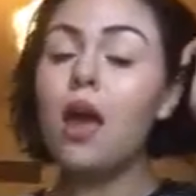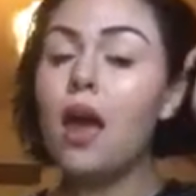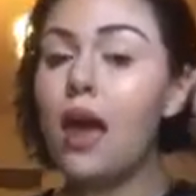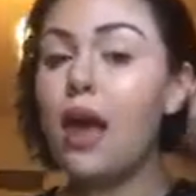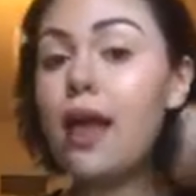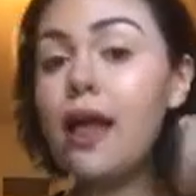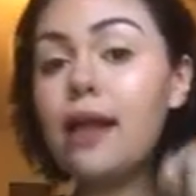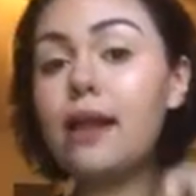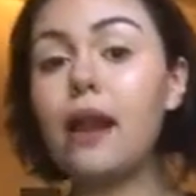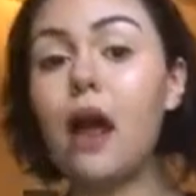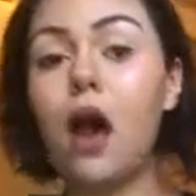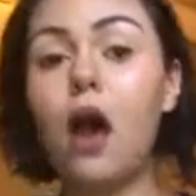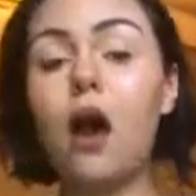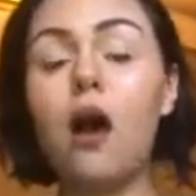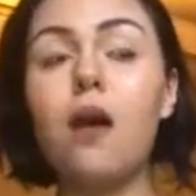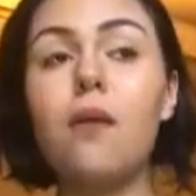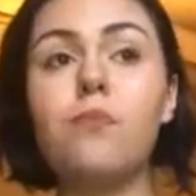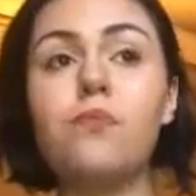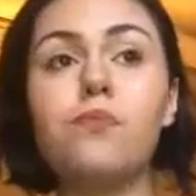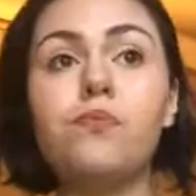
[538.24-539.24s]
and
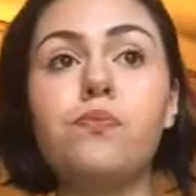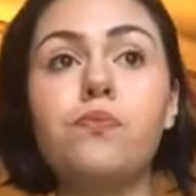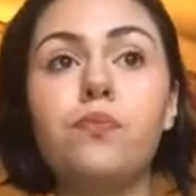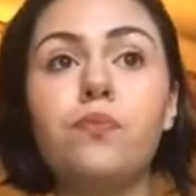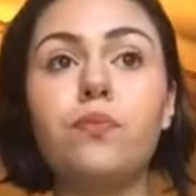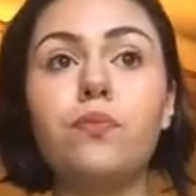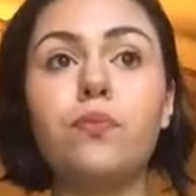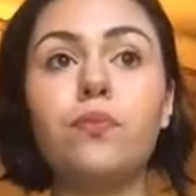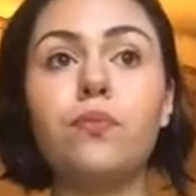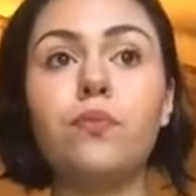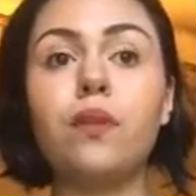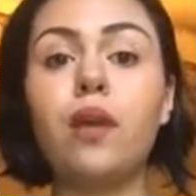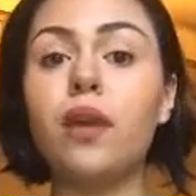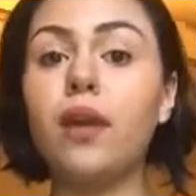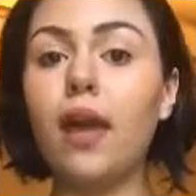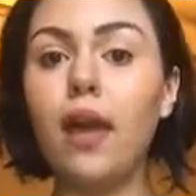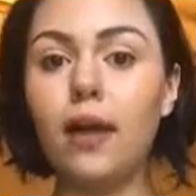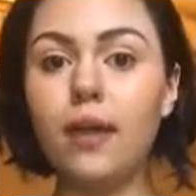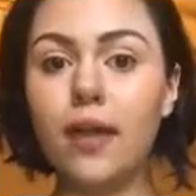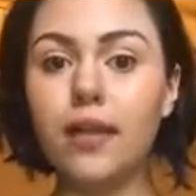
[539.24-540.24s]

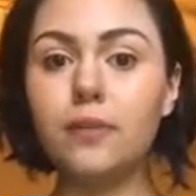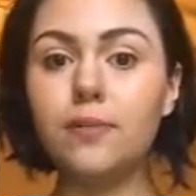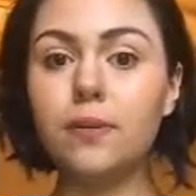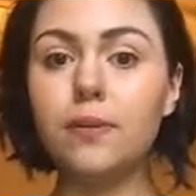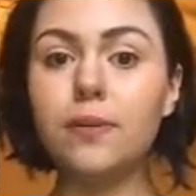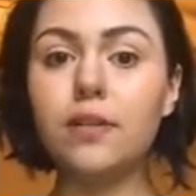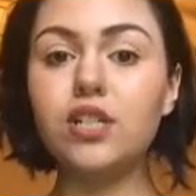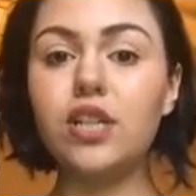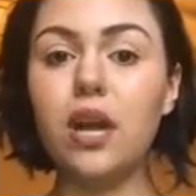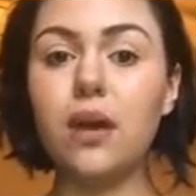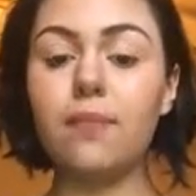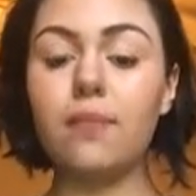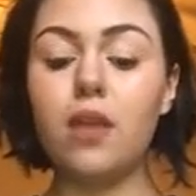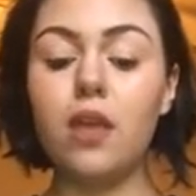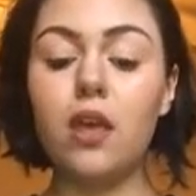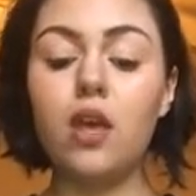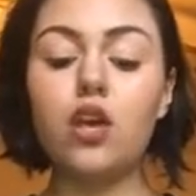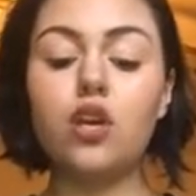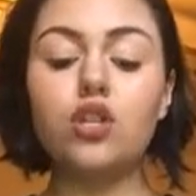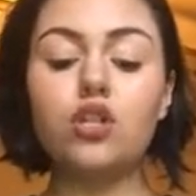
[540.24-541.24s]
yeah, that's pretty much it.
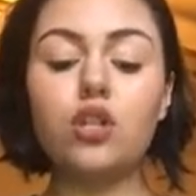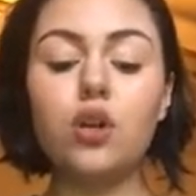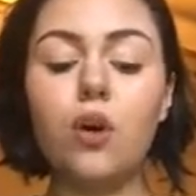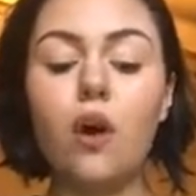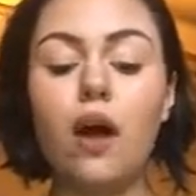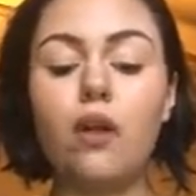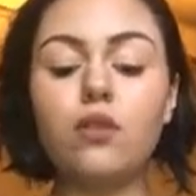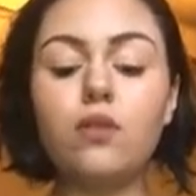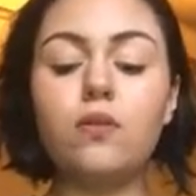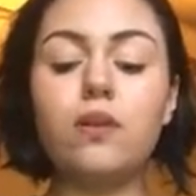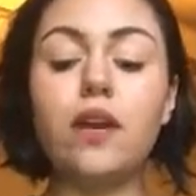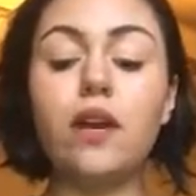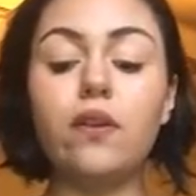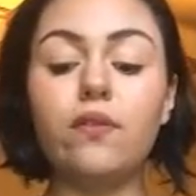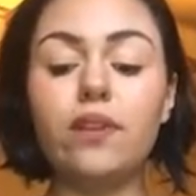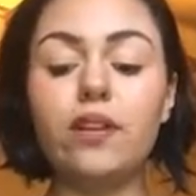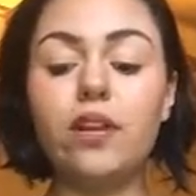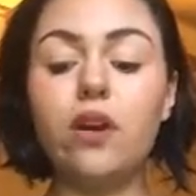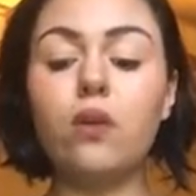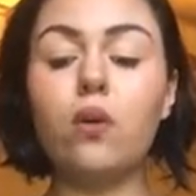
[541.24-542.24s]
So I'll do a care
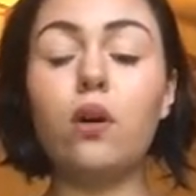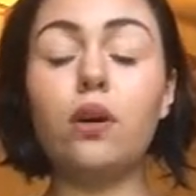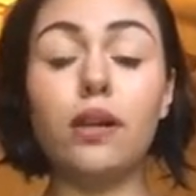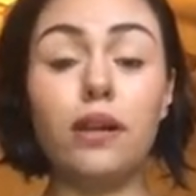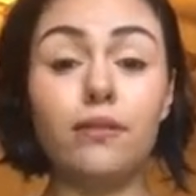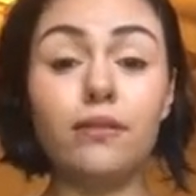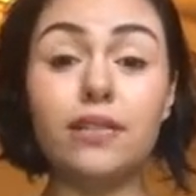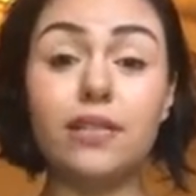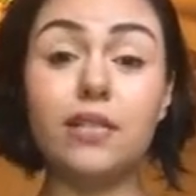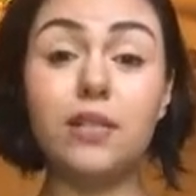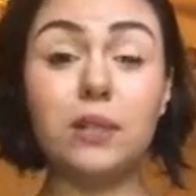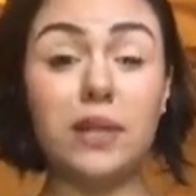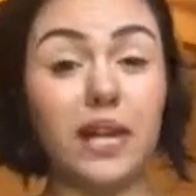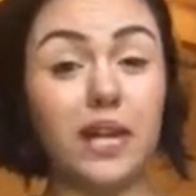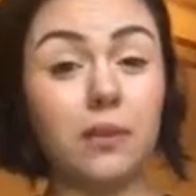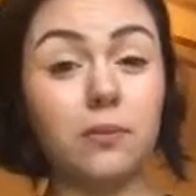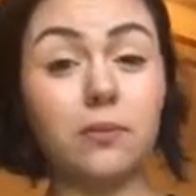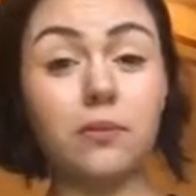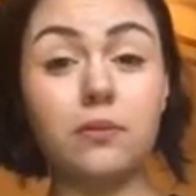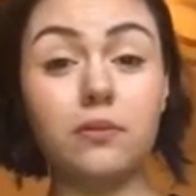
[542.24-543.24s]
video on every single
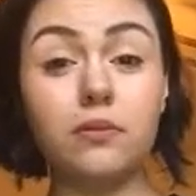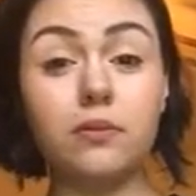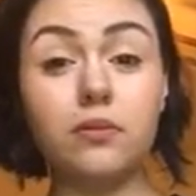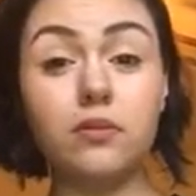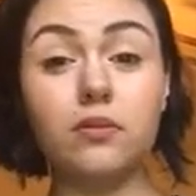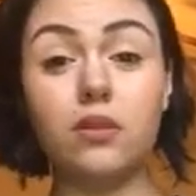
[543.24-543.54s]
animal,